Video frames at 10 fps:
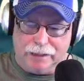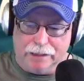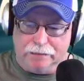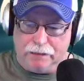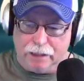
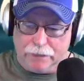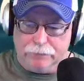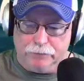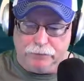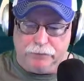scan
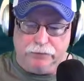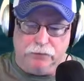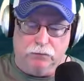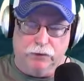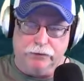capable.
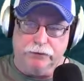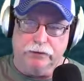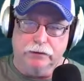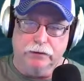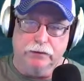So what you
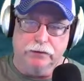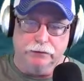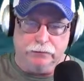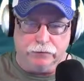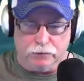can do
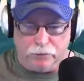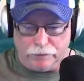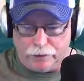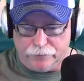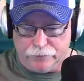is you can
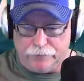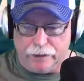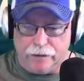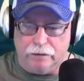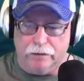go down through
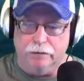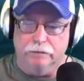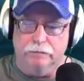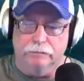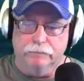an
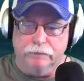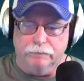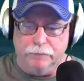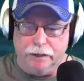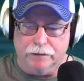area of
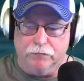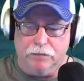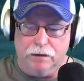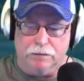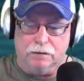a body of
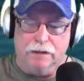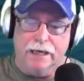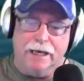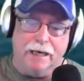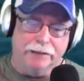water,
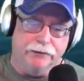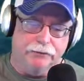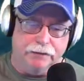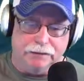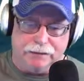and
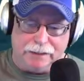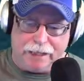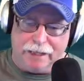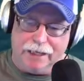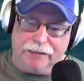you can
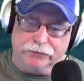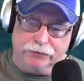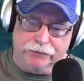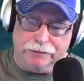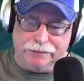scan out
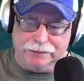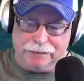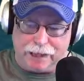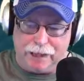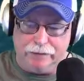to the
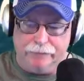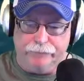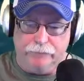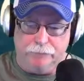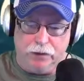side
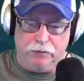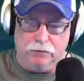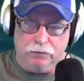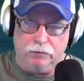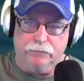of your boat
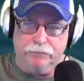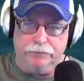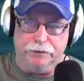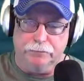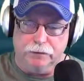looking for
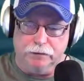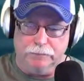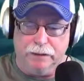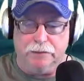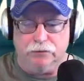these
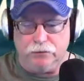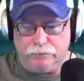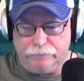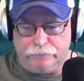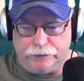brush piles,
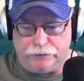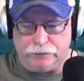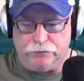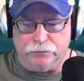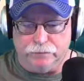looking for these
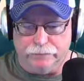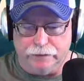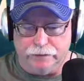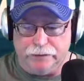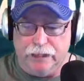schools of
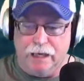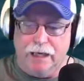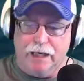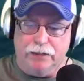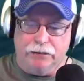fish.
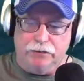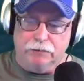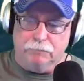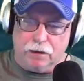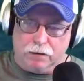And you
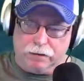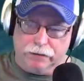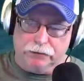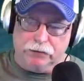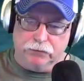can mark
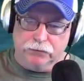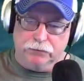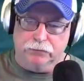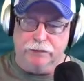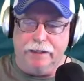these
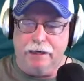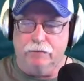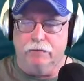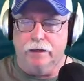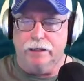schools
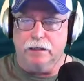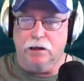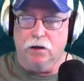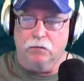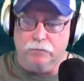without running
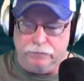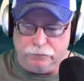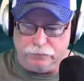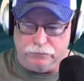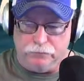over
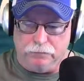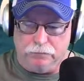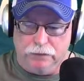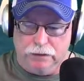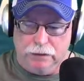the
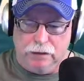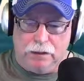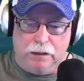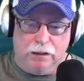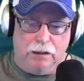schools.
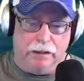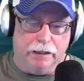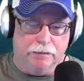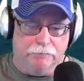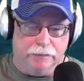
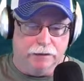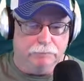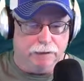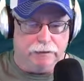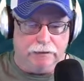And many,
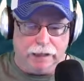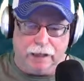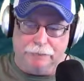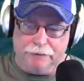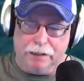many
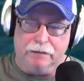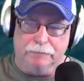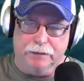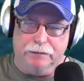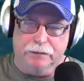times that
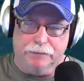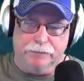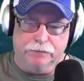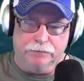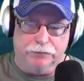can mean the
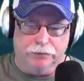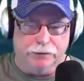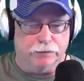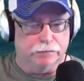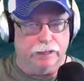difference
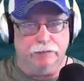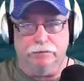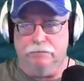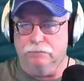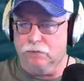between you
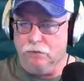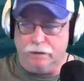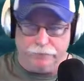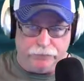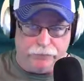catching
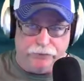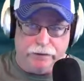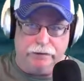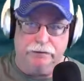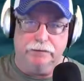quite a few
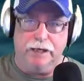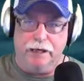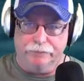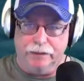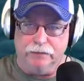fish
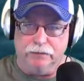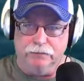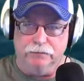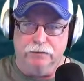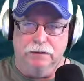out of that
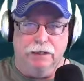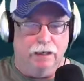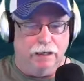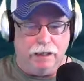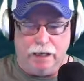school
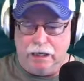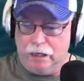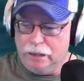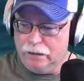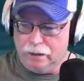
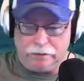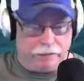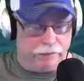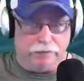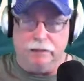and not
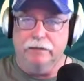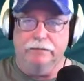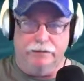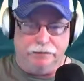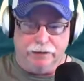catching any
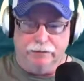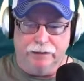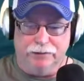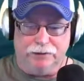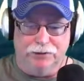fish out
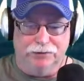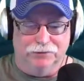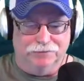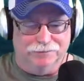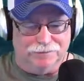of that
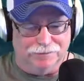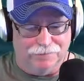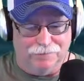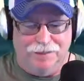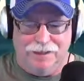school.
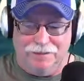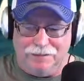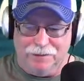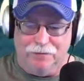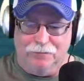So,
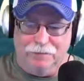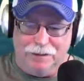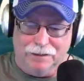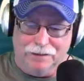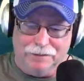
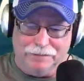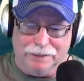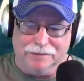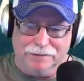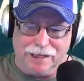
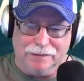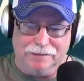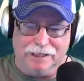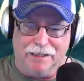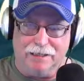that side
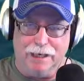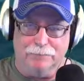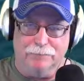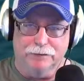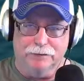scan
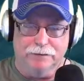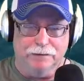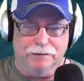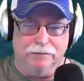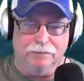
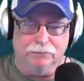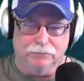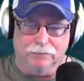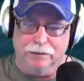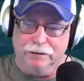capability is
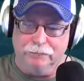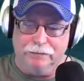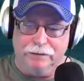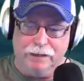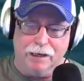really,
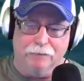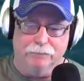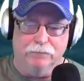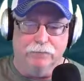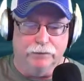really
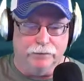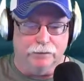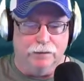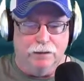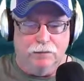helpful when you're